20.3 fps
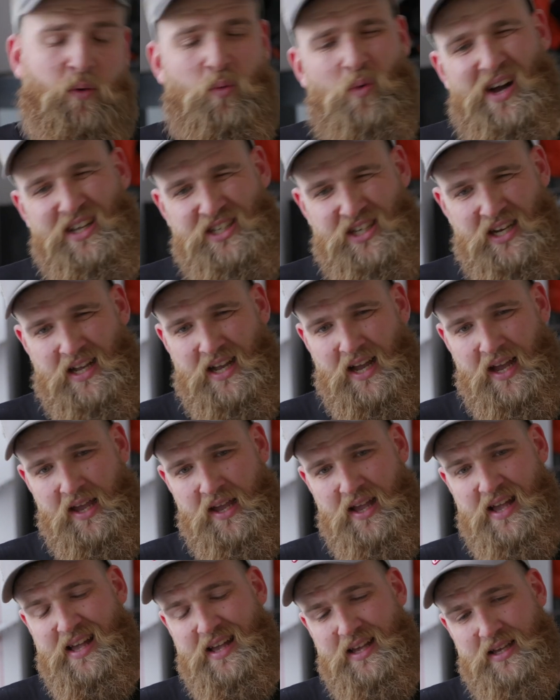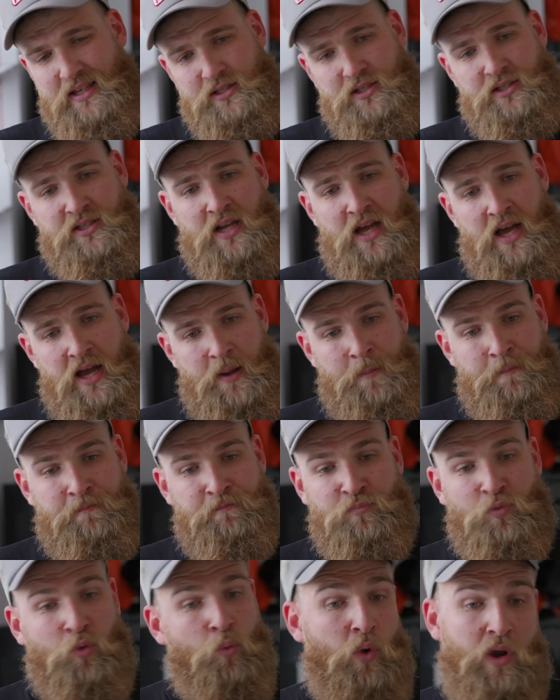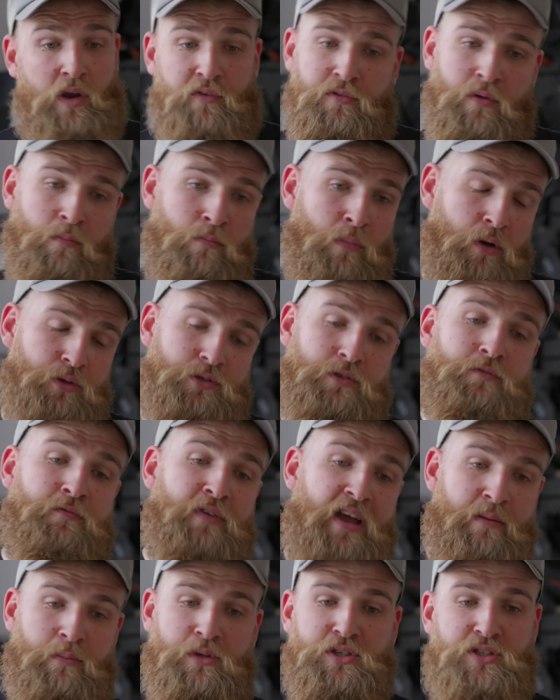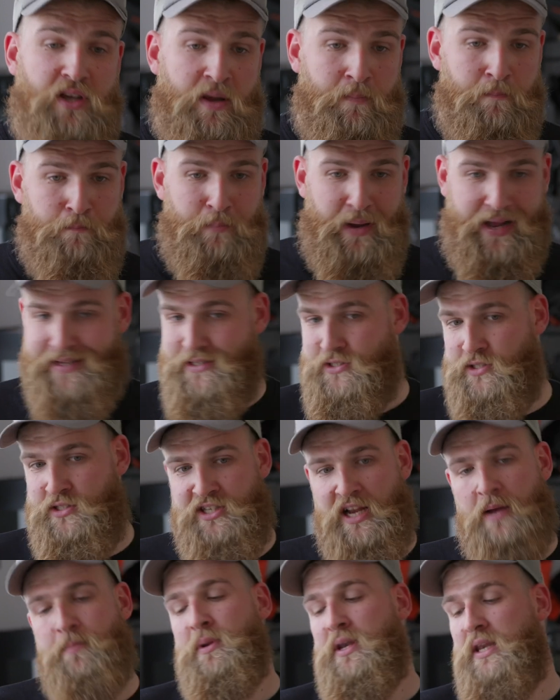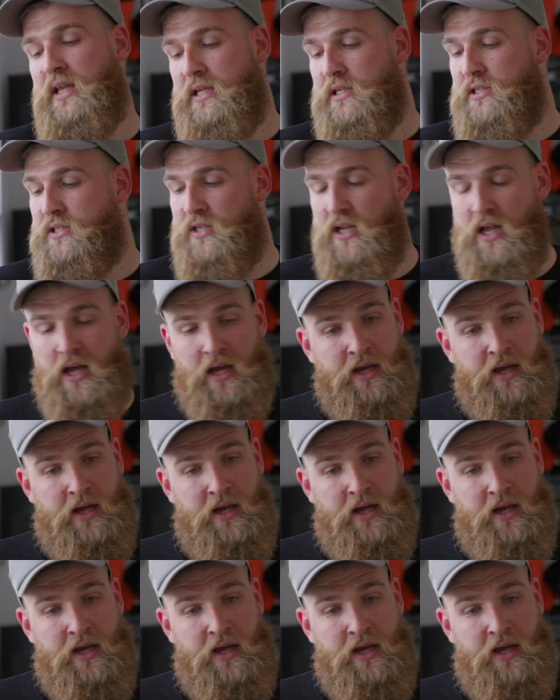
YGK is one of the most famous and biggest Japanese